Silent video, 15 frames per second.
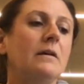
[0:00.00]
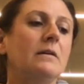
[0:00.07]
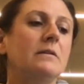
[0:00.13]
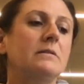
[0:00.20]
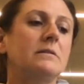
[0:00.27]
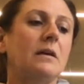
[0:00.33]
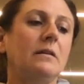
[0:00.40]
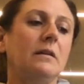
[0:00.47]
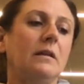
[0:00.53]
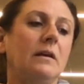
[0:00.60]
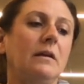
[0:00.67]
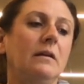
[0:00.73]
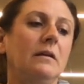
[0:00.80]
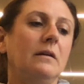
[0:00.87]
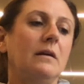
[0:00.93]

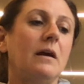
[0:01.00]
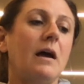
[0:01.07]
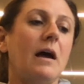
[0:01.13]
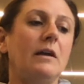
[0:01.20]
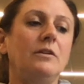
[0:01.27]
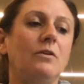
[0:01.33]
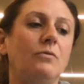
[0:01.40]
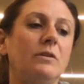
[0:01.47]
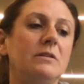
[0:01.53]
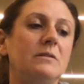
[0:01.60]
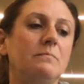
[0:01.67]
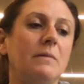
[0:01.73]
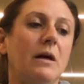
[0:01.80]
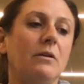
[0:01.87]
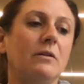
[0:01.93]
Suddenly, I noticed
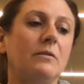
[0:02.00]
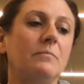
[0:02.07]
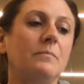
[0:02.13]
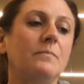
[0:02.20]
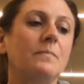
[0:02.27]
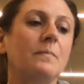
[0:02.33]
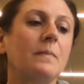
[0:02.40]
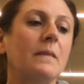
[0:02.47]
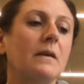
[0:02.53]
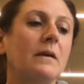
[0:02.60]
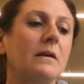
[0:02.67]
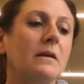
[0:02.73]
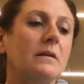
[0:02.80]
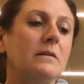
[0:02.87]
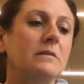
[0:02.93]
Malcolm
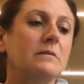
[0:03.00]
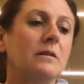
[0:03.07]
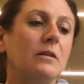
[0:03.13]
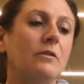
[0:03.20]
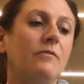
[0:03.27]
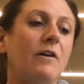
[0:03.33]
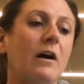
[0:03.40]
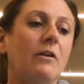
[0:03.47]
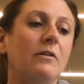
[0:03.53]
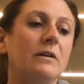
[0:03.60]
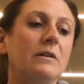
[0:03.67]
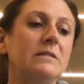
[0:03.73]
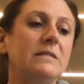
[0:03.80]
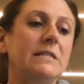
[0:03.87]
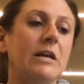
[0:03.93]

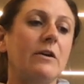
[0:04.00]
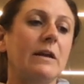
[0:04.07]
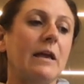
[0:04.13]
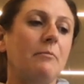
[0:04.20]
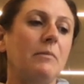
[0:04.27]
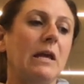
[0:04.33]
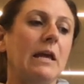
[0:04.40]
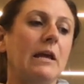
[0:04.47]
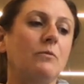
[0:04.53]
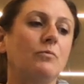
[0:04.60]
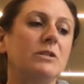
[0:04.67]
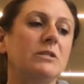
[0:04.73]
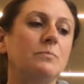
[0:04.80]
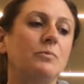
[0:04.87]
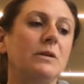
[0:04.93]
Salovaara staring at me and
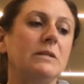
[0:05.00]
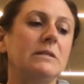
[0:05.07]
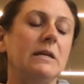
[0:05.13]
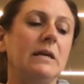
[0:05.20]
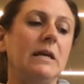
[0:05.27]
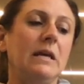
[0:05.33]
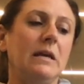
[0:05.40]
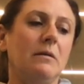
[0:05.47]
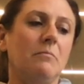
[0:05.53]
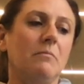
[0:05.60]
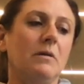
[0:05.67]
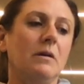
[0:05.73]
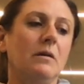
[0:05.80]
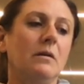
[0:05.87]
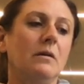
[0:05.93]
whispering to him,
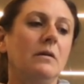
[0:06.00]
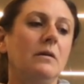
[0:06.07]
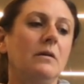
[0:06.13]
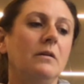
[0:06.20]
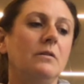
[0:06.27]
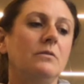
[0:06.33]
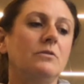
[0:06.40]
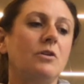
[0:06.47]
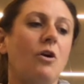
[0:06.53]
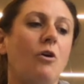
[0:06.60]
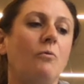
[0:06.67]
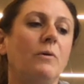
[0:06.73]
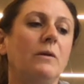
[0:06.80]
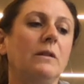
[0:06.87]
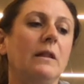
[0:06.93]
to
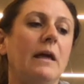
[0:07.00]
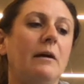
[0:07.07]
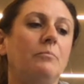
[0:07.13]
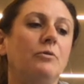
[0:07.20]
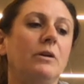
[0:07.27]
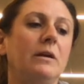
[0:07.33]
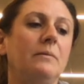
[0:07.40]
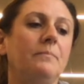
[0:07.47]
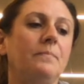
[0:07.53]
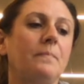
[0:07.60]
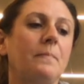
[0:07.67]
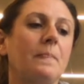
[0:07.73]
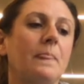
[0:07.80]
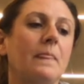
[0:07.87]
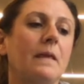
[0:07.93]
Owen Labrie,
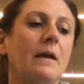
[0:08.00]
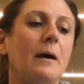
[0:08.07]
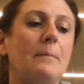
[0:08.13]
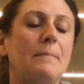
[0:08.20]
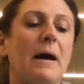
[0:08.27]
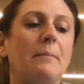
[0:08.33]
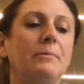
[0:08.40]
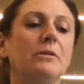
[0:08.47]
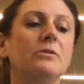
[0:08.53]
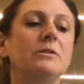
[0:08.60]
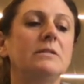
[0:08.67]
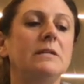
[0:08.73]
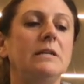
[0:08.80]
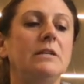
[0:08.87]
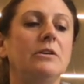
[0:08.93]
a popular
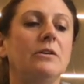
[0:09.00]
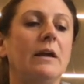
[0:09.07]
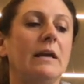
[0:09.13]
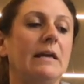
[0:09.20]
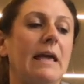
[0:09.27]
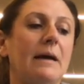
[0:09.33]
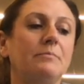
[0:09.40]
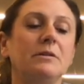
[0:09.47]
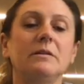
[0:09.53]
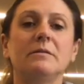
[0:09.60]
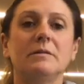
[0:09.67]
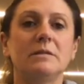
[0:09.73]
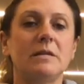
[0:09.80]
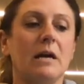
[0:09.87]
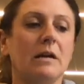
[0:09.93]
senior and captain of
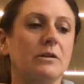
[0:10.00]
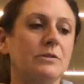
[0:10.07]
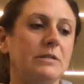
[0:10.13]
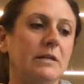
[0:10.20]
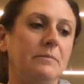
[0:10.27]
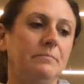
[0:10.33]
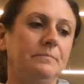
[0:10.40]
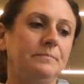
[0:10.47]
the soccer team.